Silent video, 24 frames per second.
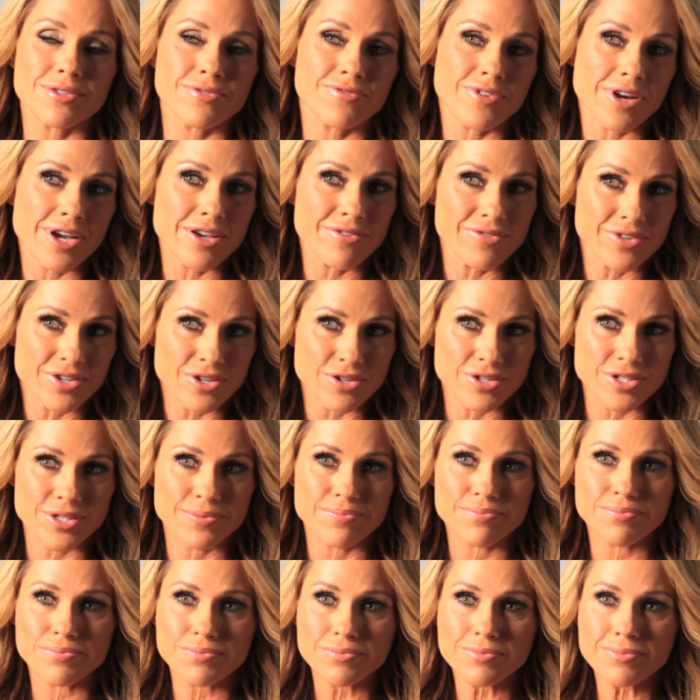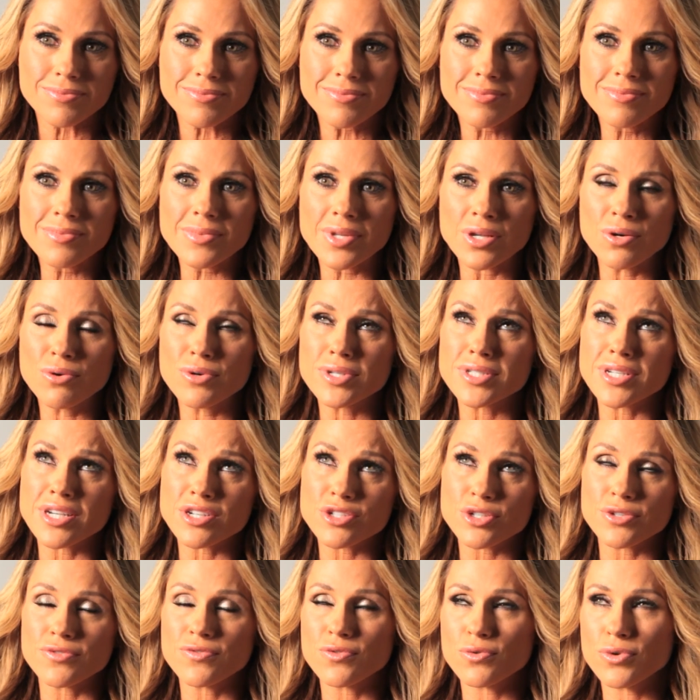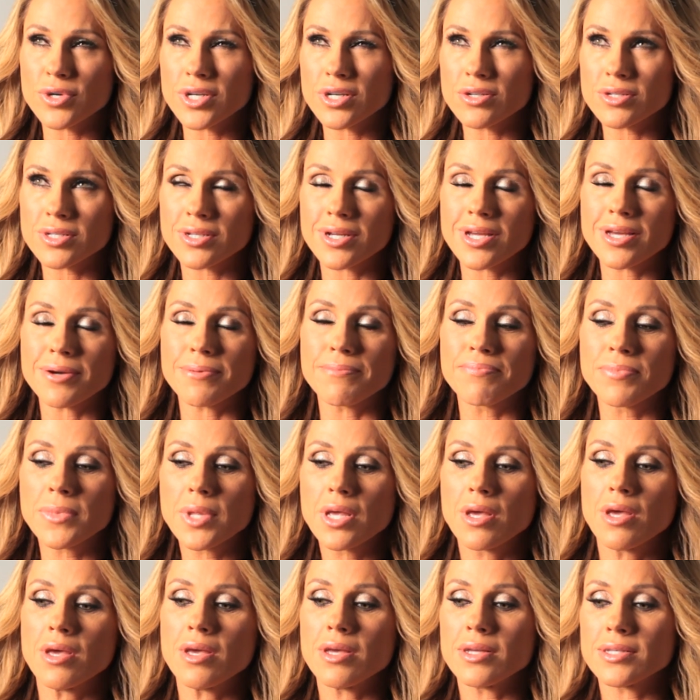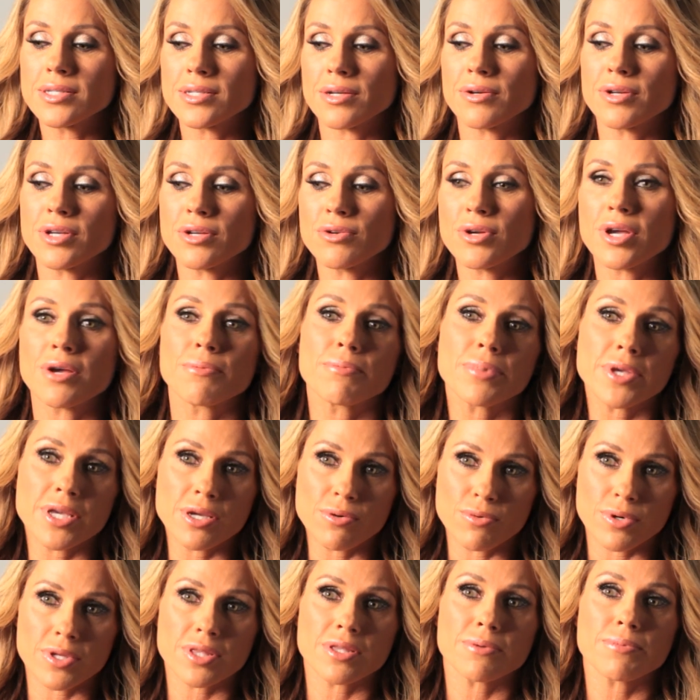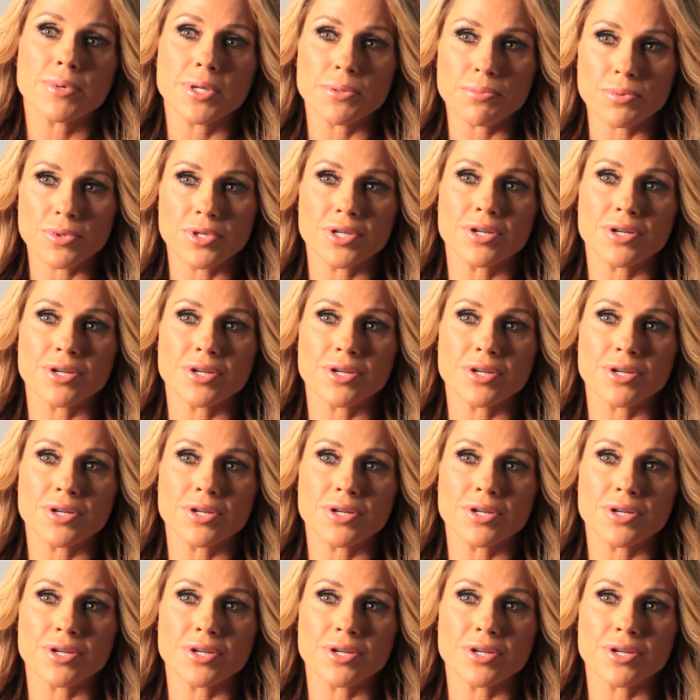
of five years, or it's actually four years. Um, so you compete with the people